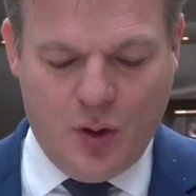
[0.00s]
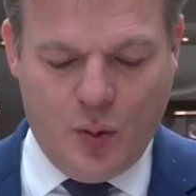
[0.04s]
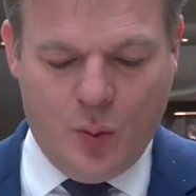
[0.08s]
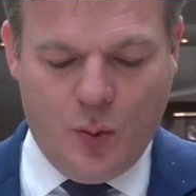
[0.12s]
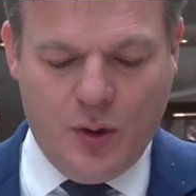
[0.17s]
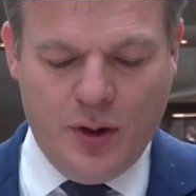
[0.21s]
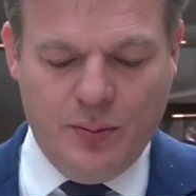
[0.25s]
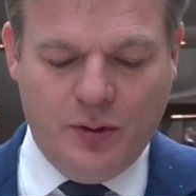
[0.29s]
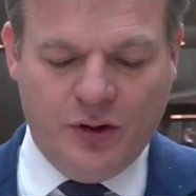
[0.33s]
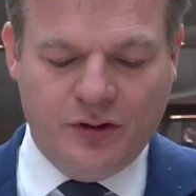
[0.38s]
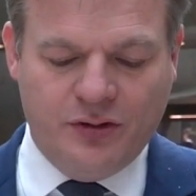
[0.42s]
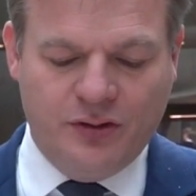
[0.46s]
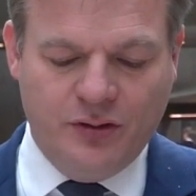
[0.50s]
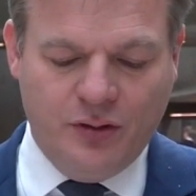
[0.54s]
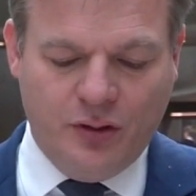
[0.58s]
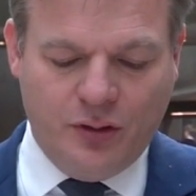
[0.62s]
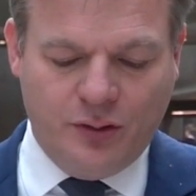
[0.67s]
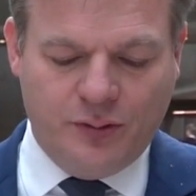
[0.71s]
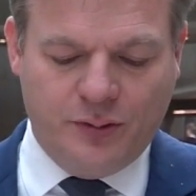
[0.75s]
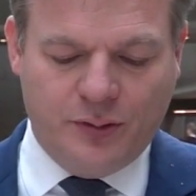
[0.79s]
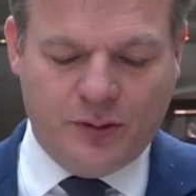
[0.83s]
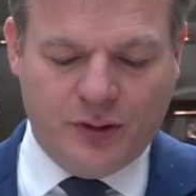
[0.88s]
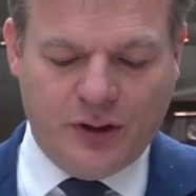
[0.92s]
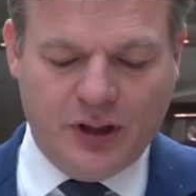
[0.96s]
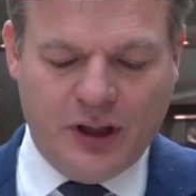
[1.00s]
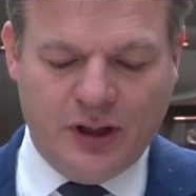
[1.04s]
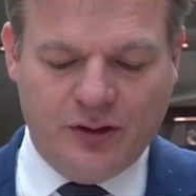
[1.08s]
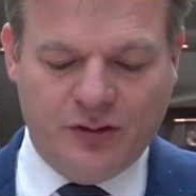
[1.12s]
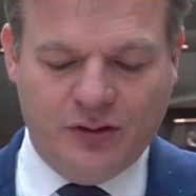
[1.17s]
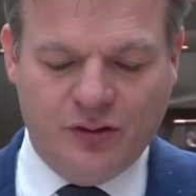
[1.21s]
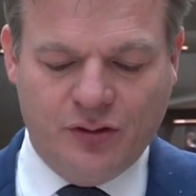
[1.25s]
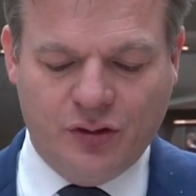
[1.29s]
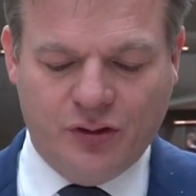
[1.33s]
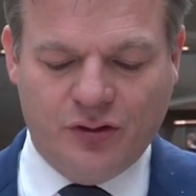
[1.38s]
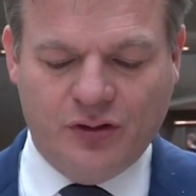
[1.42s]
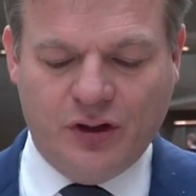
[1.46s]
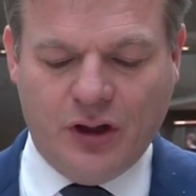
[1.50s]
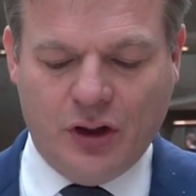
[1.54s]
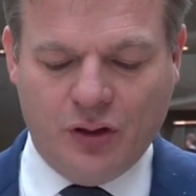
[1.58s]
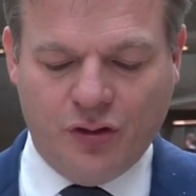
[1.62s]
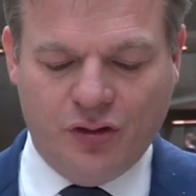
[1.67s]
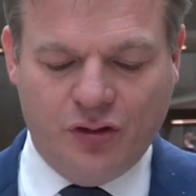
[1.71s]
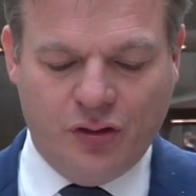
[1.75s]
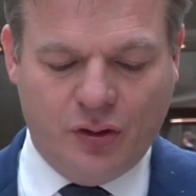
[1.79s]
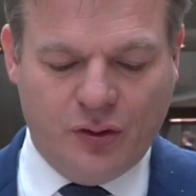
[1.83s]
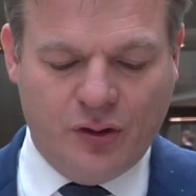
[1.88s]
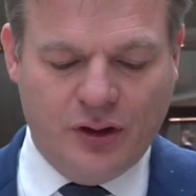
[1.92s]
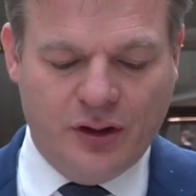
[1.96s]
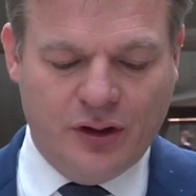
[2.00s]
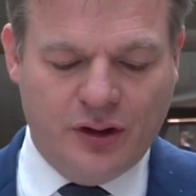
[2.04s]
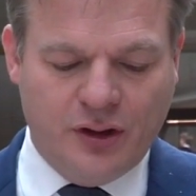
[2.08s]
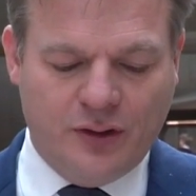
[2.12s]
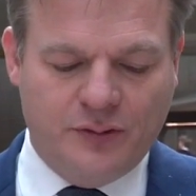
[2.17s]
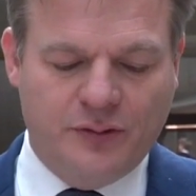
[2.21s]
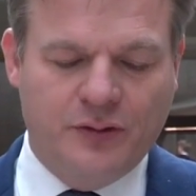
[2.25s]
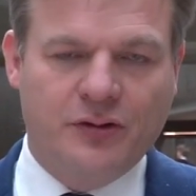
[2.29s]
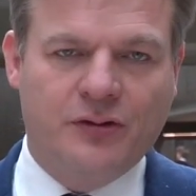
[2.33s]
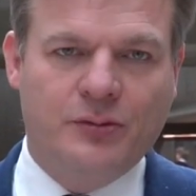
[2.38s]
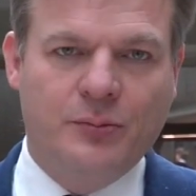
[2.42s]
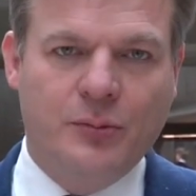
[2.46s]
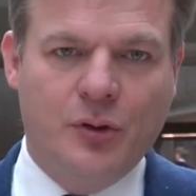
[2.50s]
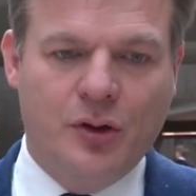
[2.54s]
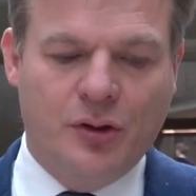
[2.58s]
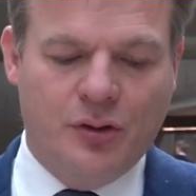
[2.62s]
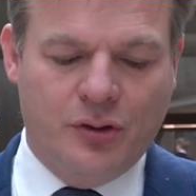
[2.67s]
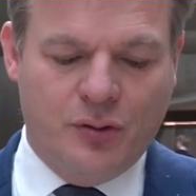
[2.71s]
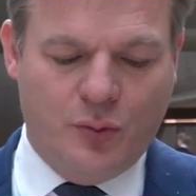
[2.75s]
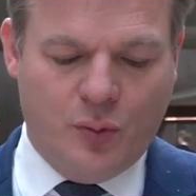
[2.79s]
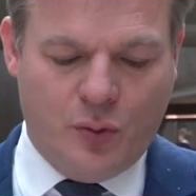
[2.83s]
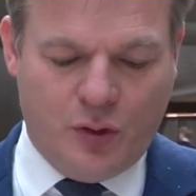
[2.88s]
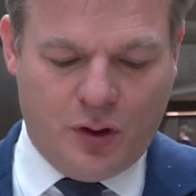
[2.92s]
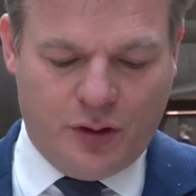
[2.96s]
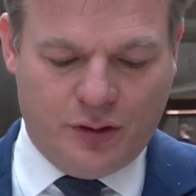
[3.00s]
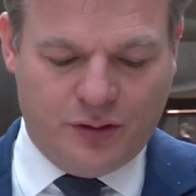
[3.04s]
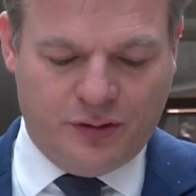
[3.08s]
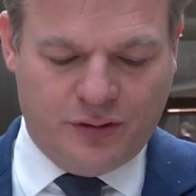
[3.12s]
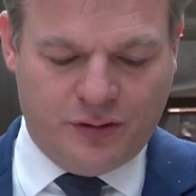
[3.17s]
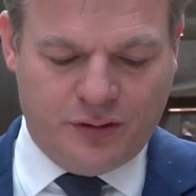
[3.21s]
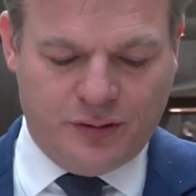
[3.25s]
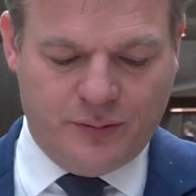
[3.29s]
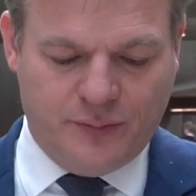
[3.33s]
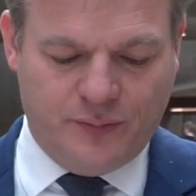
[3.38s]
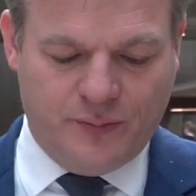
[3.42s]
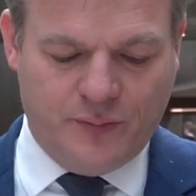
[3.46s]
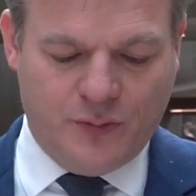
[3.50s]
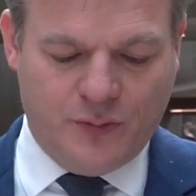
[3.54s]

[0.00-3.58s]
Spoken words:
We must not forget just how shocking Daphne's murder was.